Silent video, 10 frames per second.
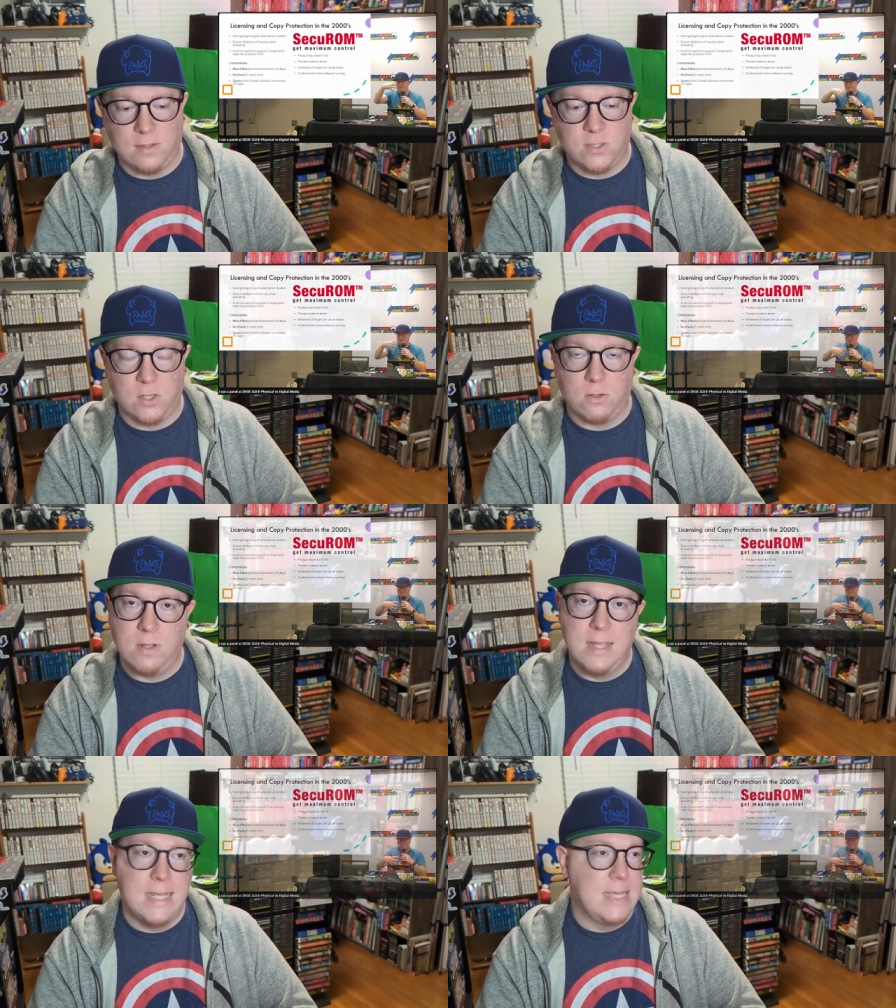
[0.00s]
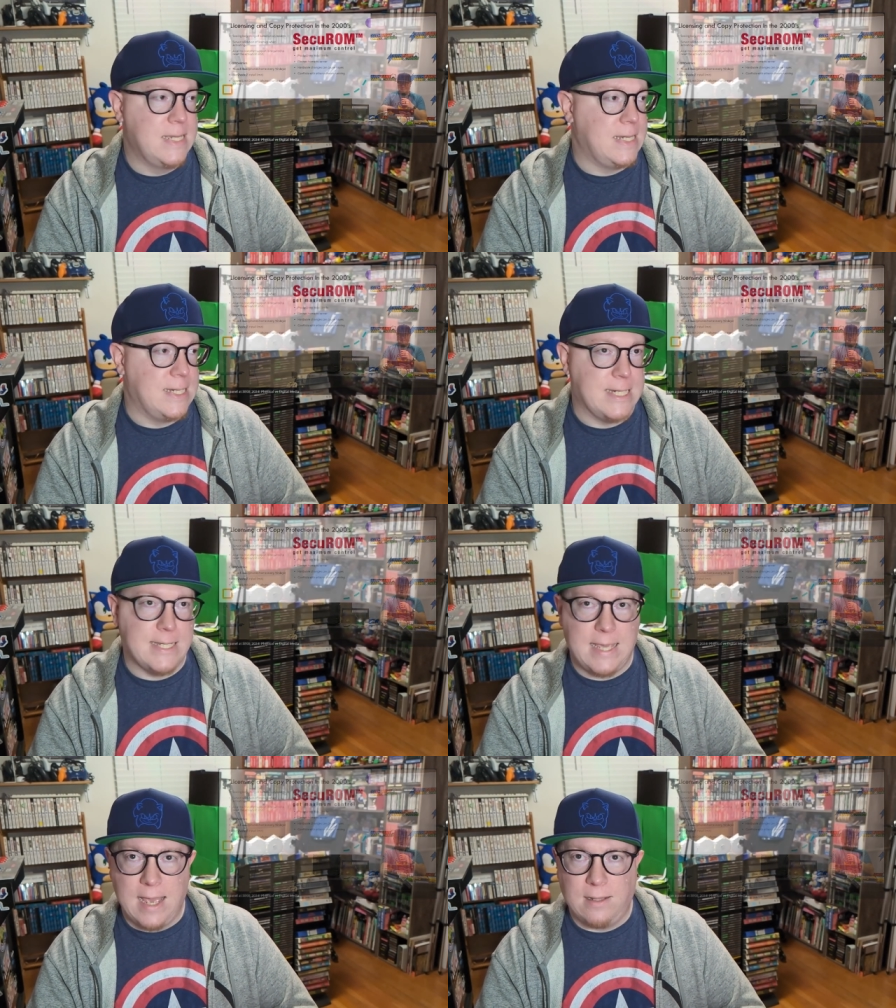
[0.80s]
So uh,
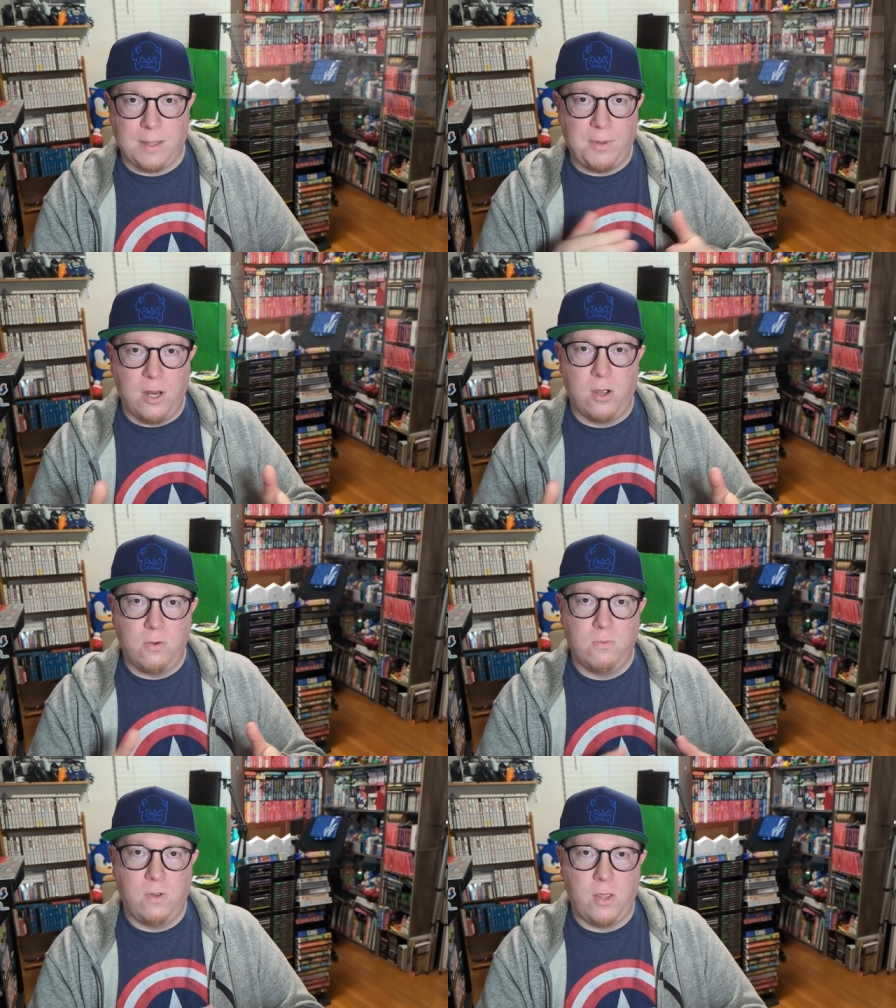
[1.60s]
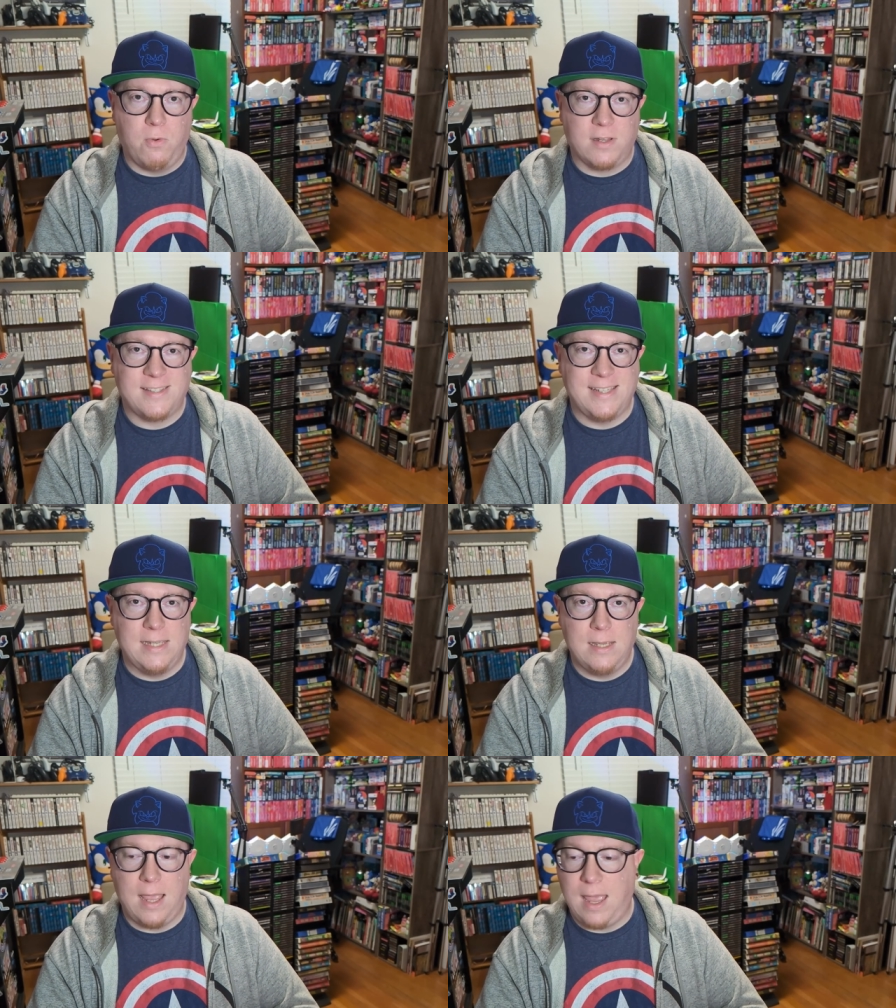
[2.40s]
yeah, let me know what you want to
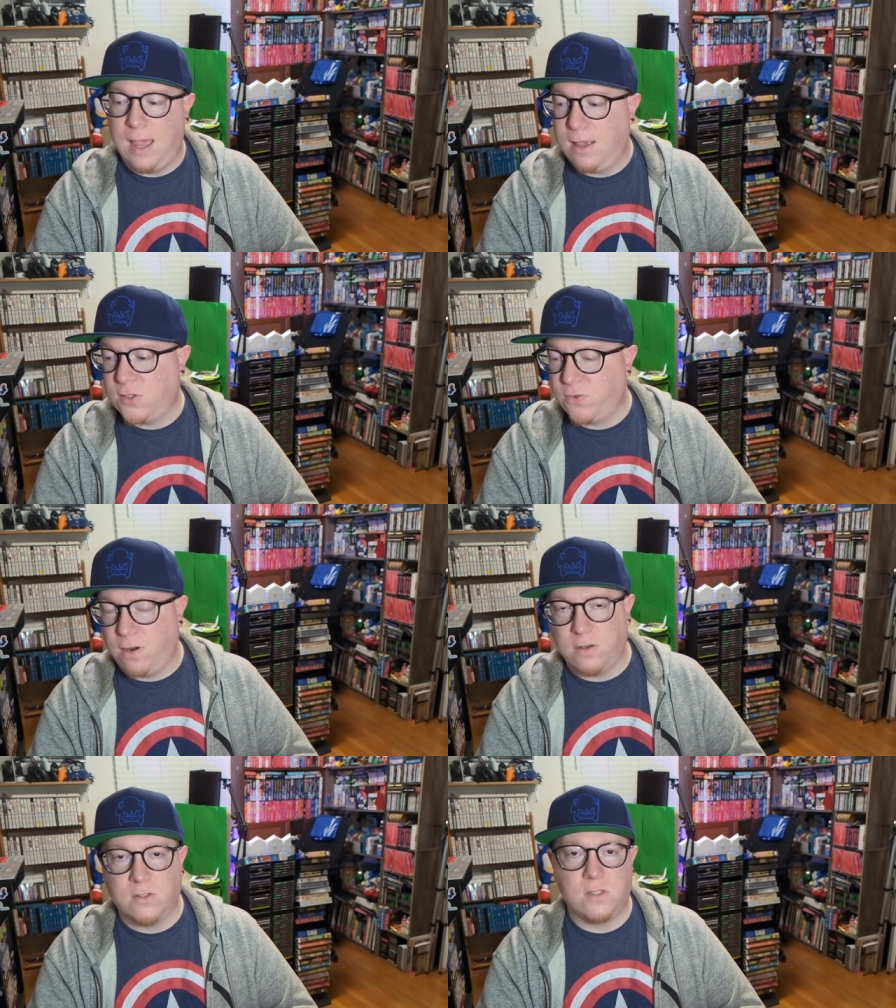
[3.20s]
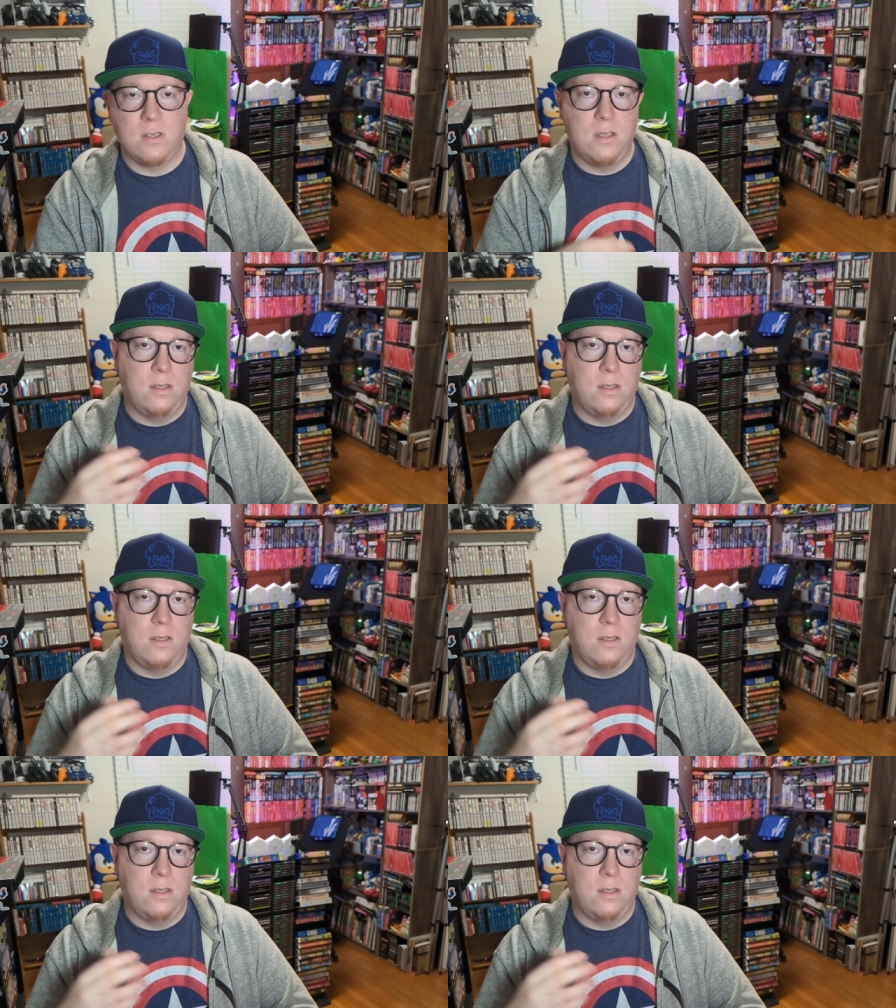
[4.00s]
see eh, as far as